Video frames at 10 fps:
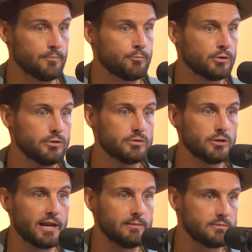
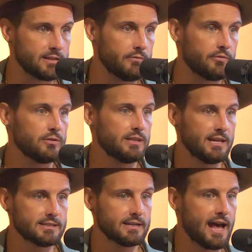producer, Abe Seyfarth, he
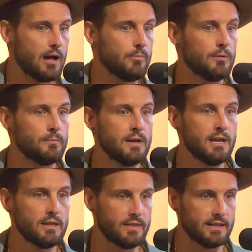has an album
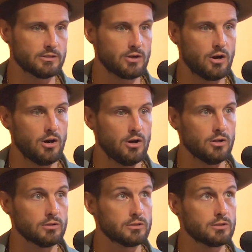that's
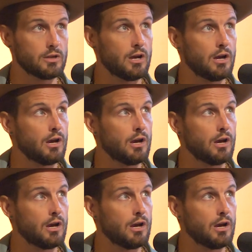called, fuck,